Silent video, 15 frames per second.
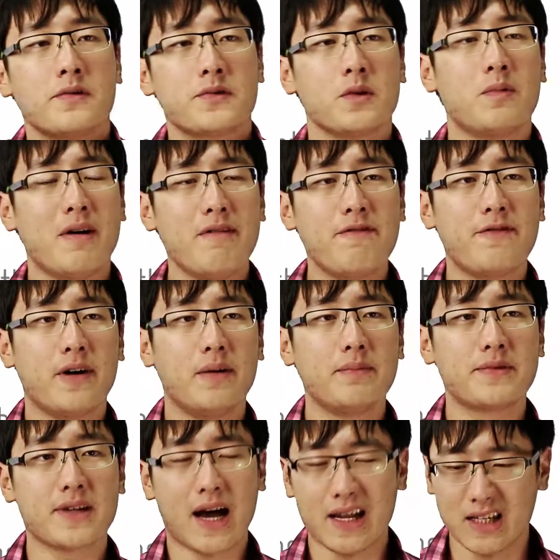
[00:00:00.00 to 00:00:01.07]
So when
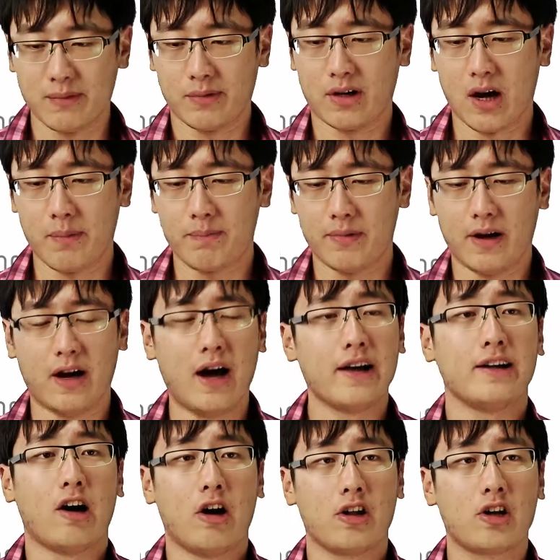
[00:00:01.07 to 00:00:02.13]
firms under monop uh,
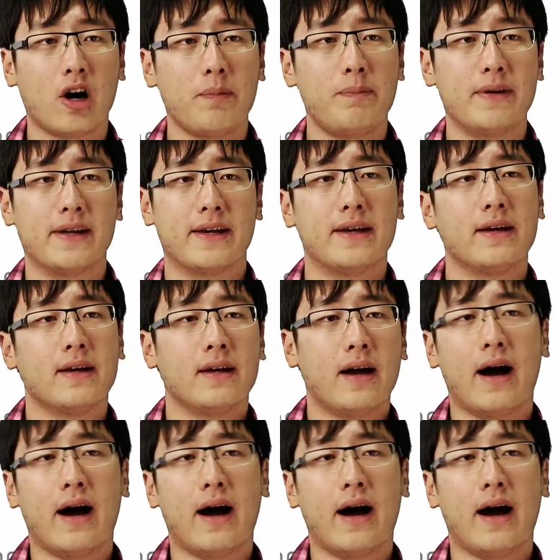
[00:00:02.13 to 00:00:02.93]
an oligopoly